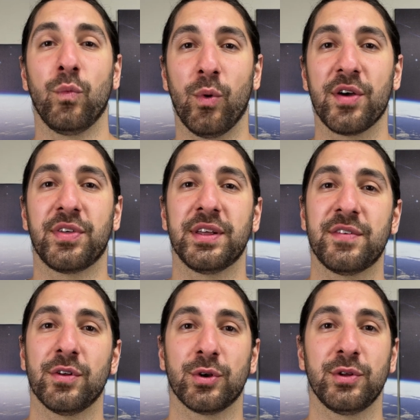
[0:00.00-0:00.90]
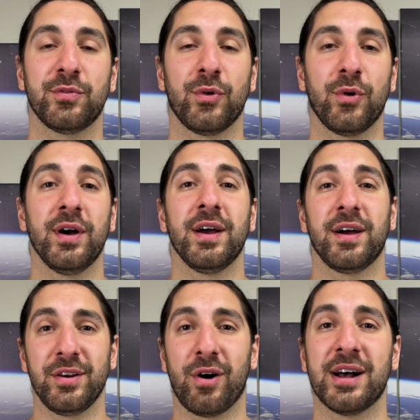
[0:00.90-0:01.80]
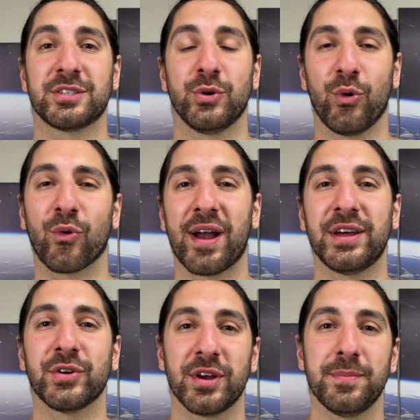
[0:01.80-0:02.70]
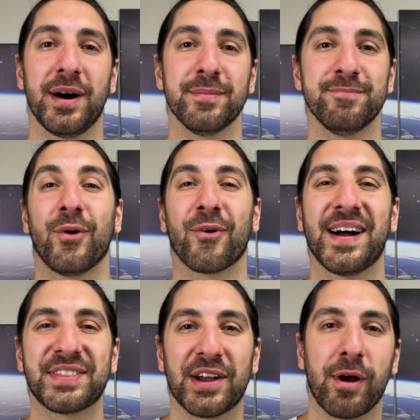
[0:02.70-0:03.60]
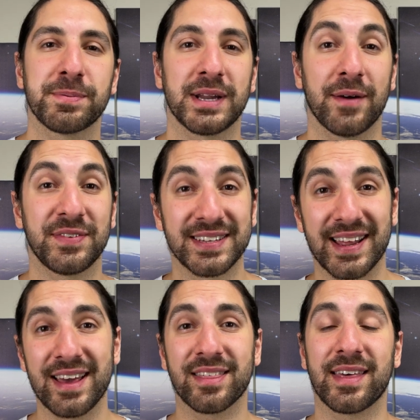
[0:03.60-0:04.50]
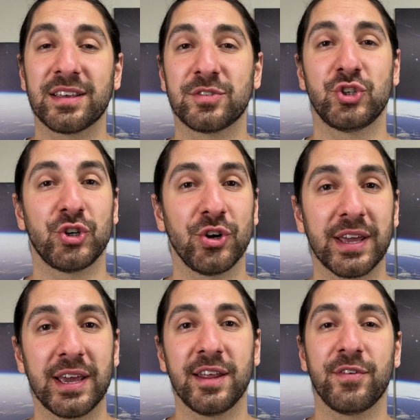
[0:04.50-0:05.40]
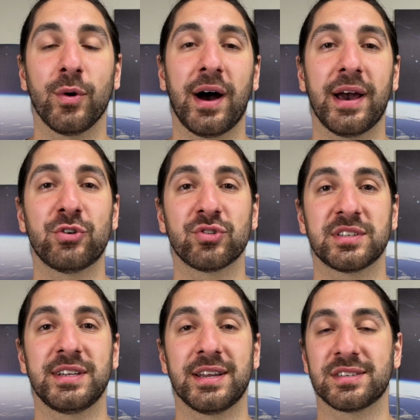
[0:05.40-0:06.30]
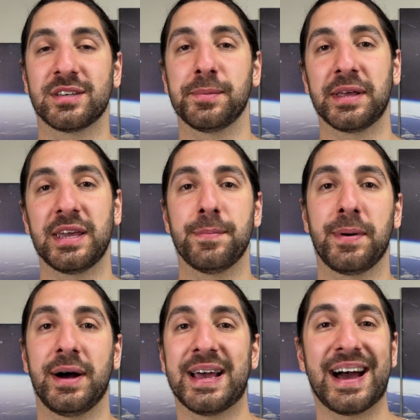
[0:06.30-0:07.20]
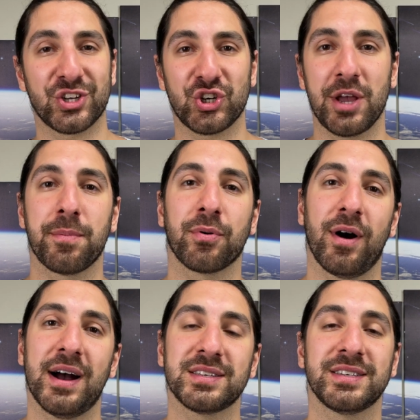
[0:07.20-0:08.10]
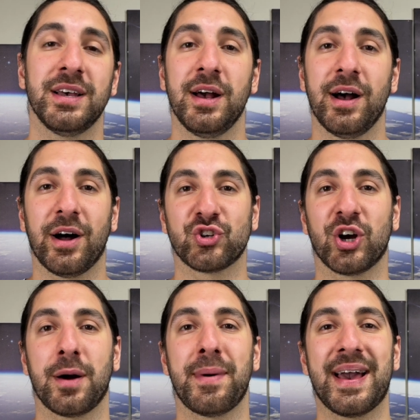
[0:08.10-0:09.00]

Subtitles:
worth it if you're looking for a nice all-rounder earbud. All right, that wraps it up for today. Thanks for tuning in. If you are interested in a similar earbud at a cheaper price, I'll chuck up my